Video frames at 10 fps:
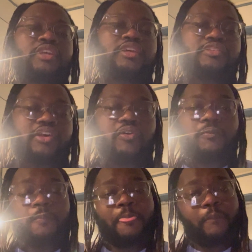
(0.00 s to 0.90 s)
So
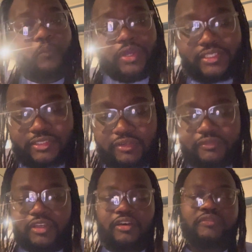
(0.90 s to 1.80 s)
what is
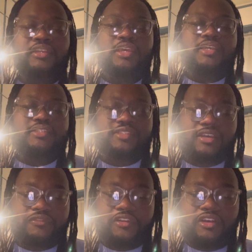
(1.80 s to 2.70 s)
self-love?
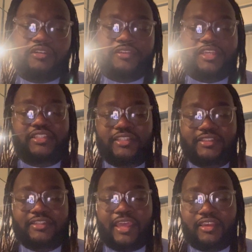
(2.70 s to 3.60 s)
Self-love is a
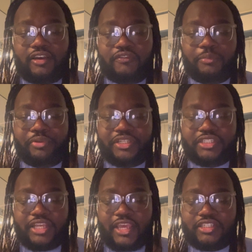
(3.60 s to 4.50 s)
state of
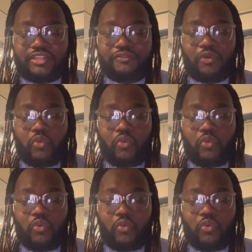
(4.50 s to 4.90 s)
appreciation for